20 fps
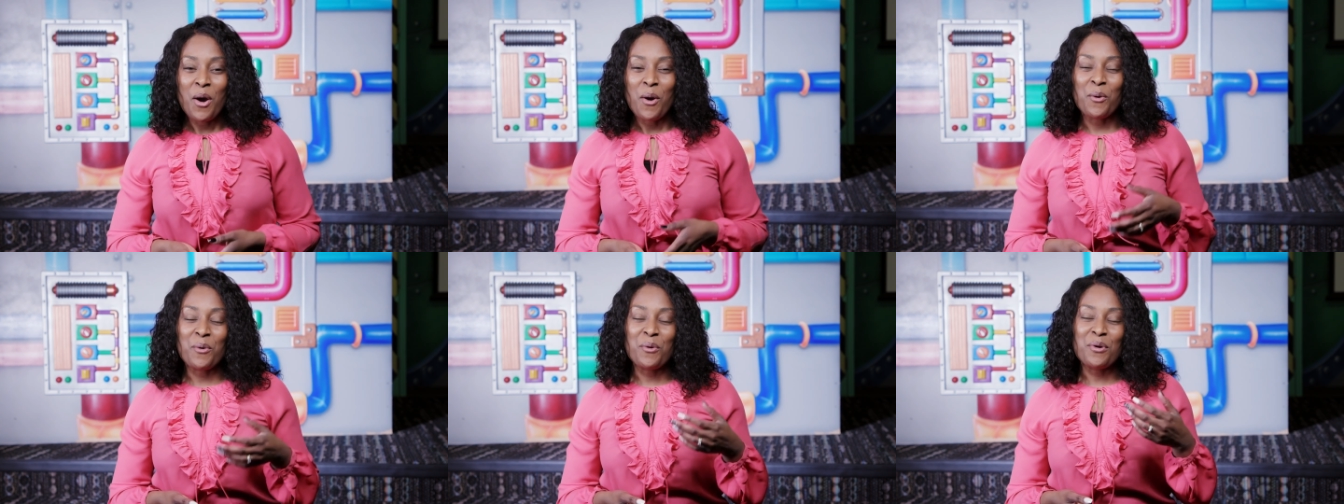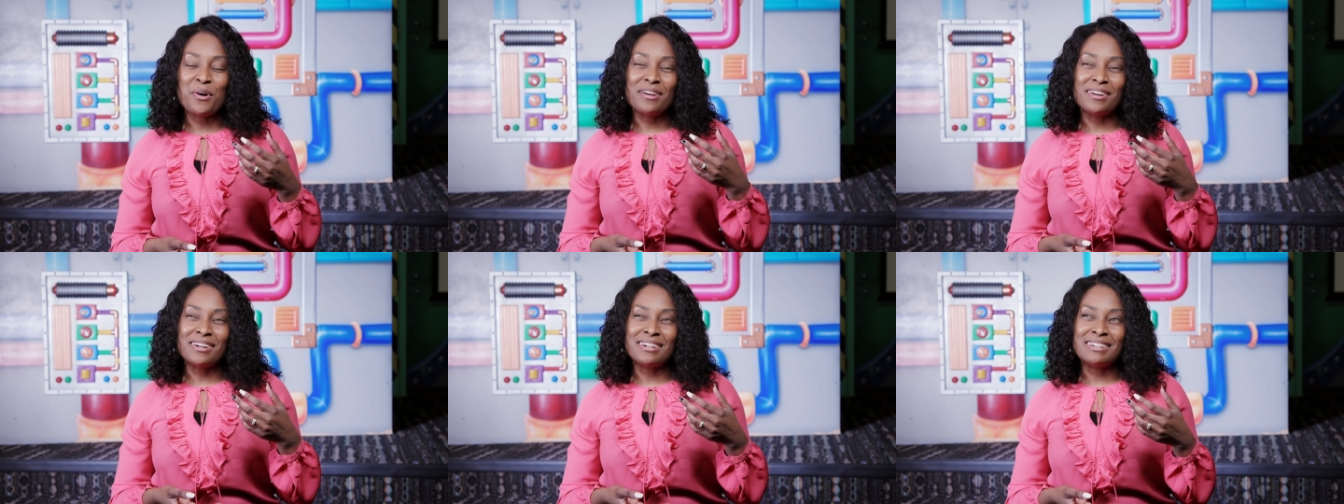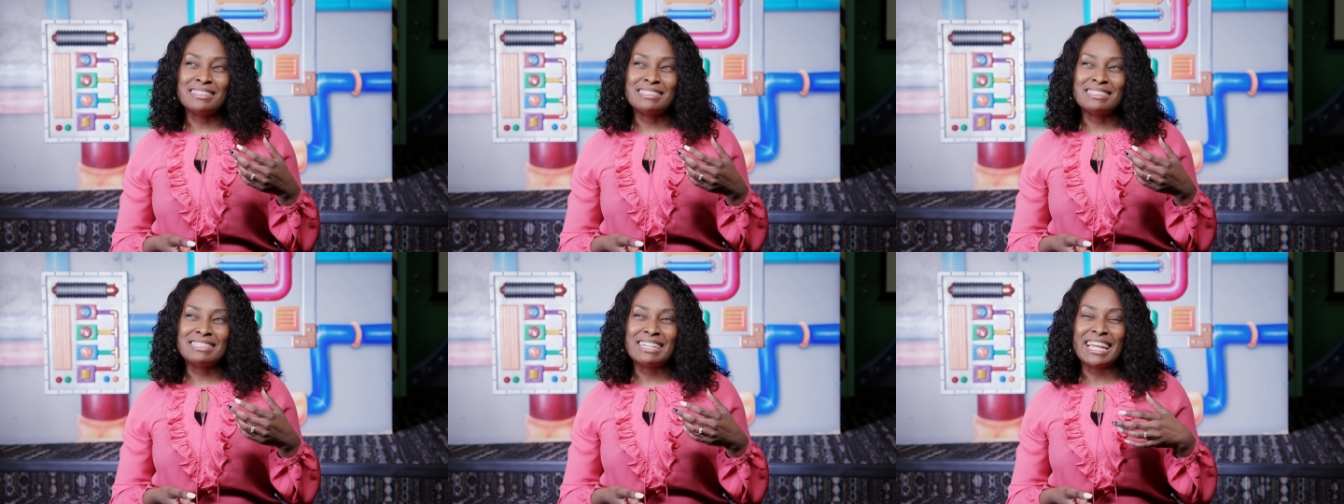Or
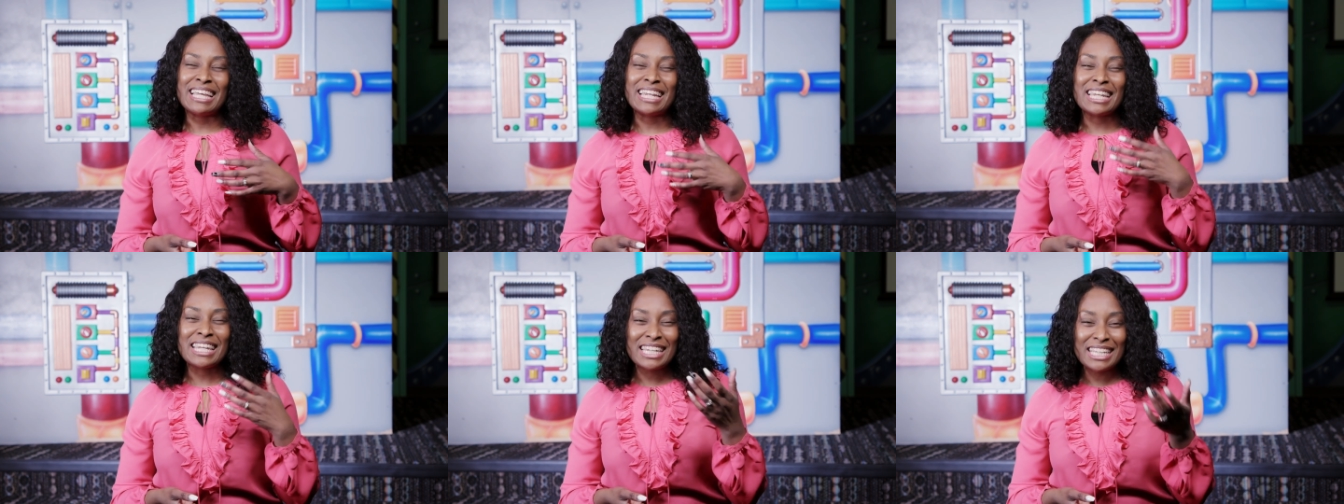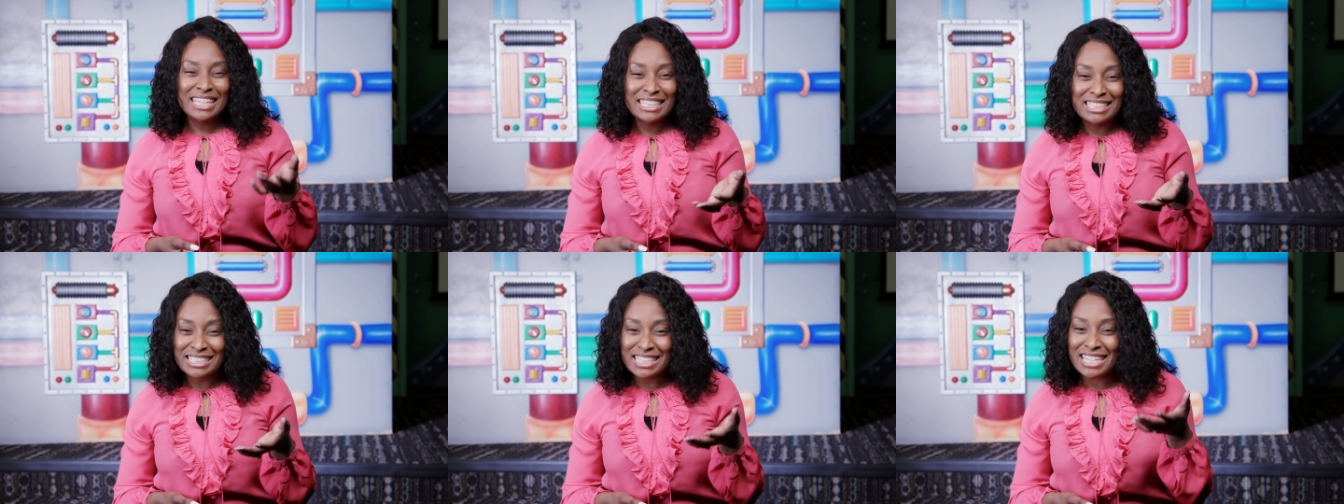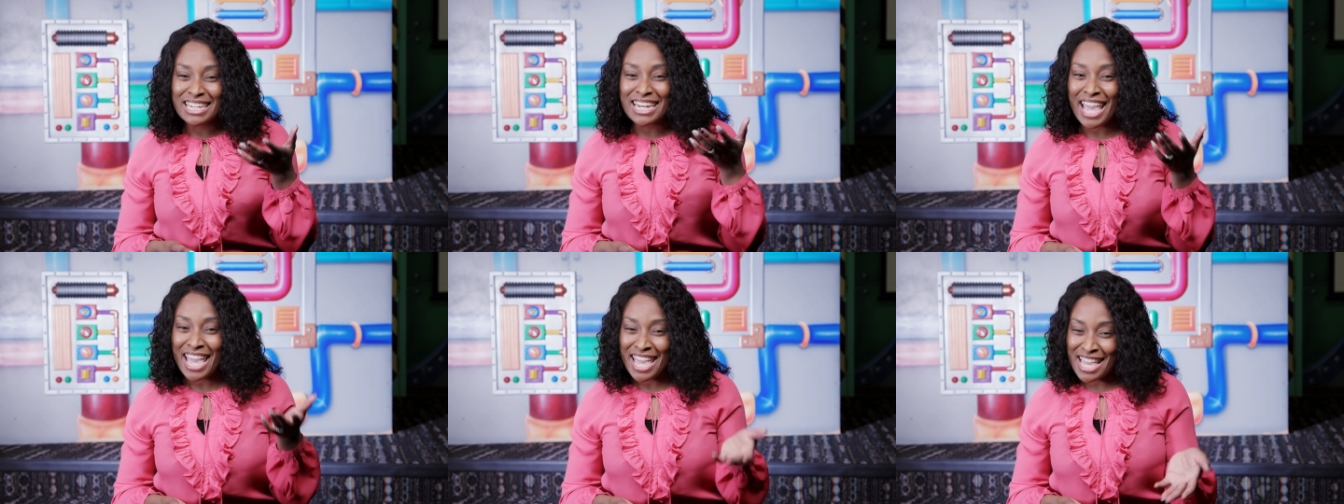at least
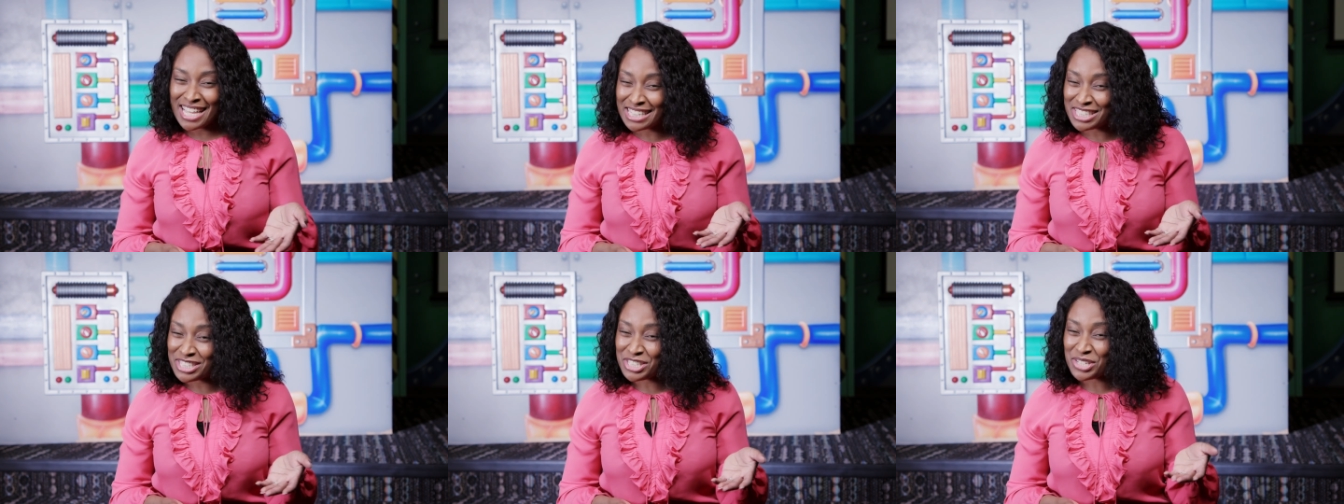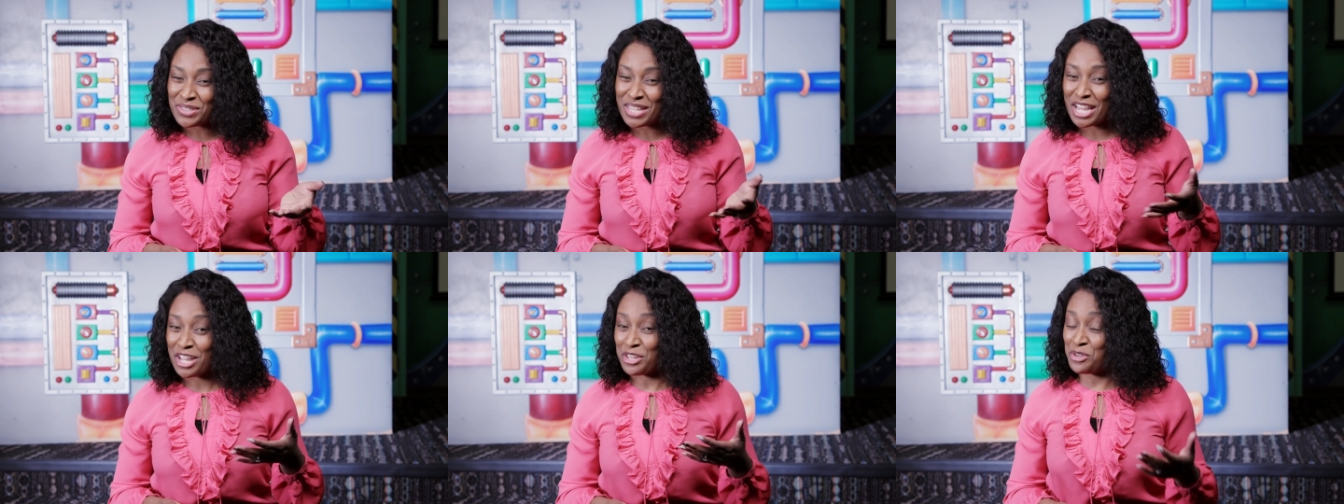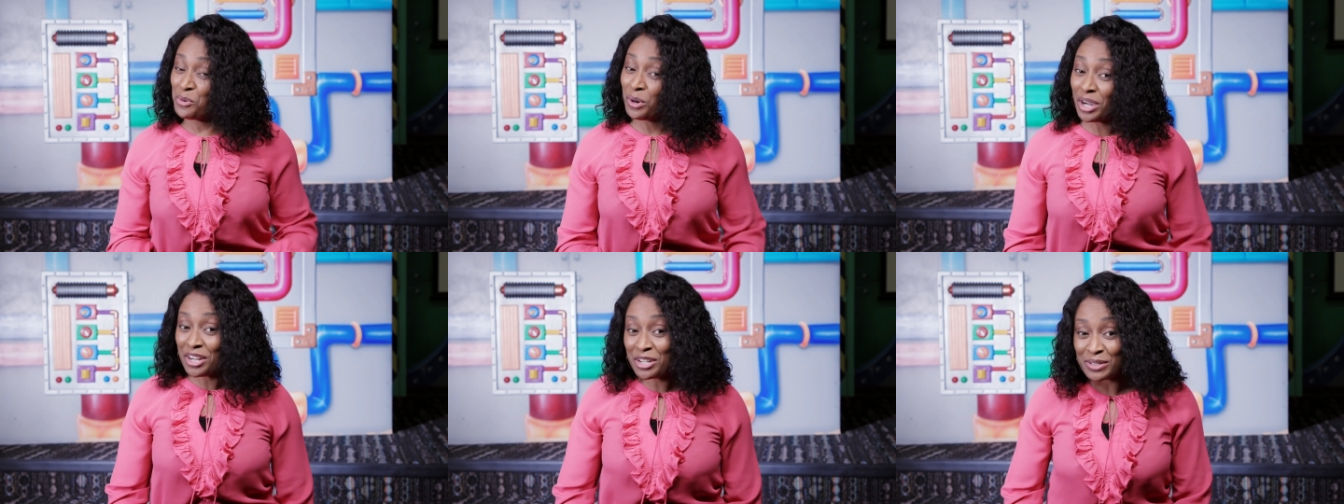an answer that
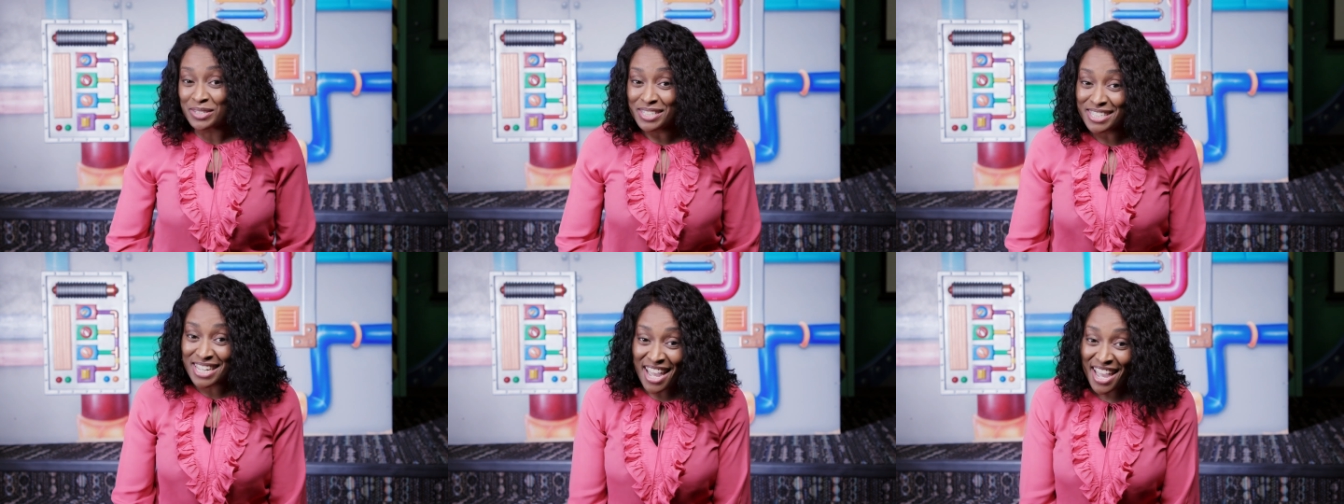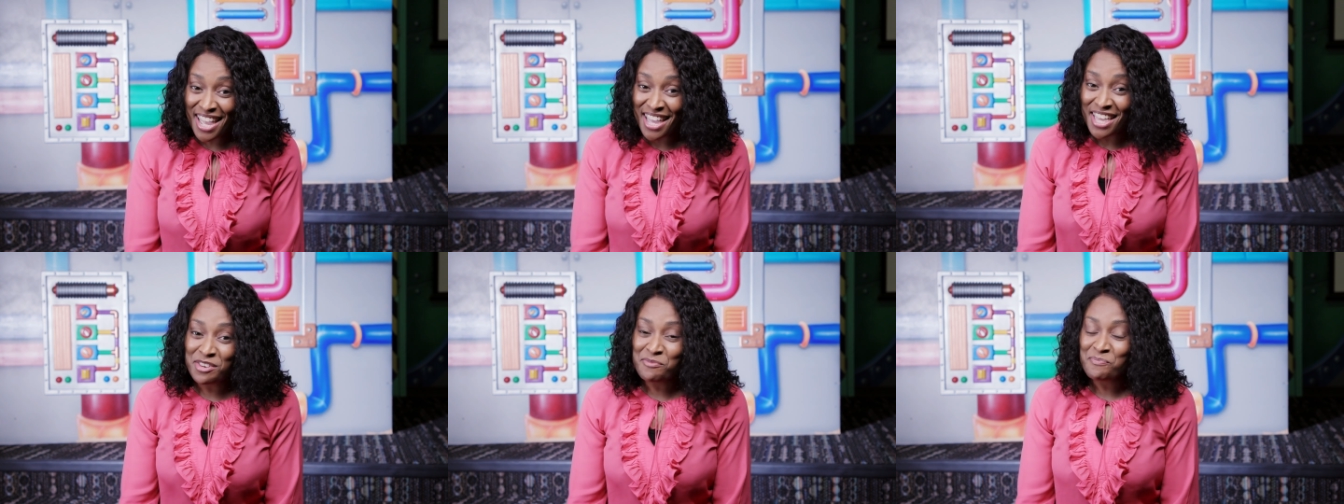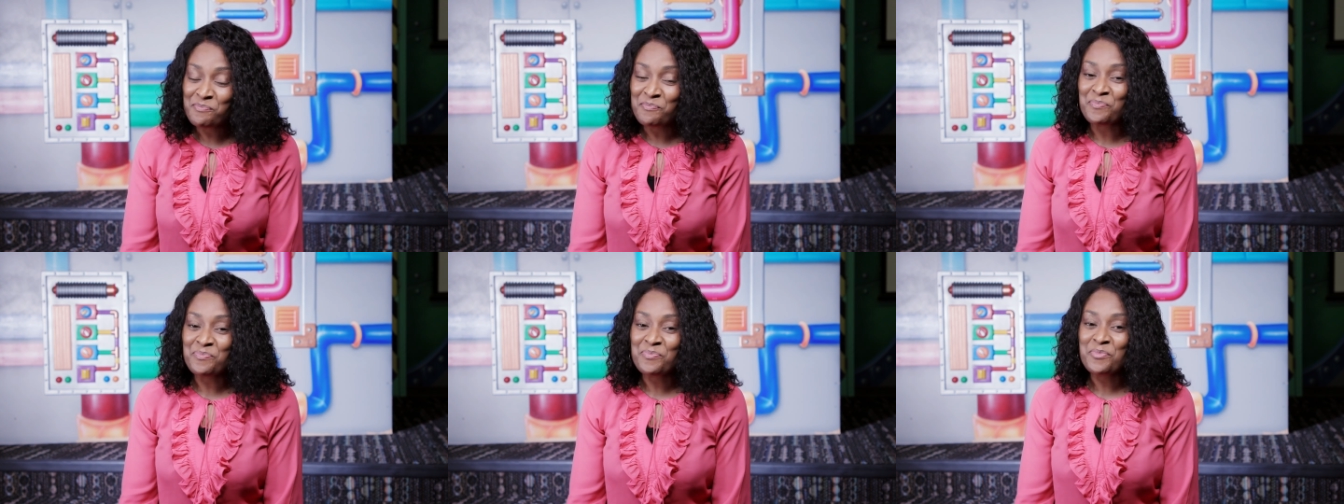you understand?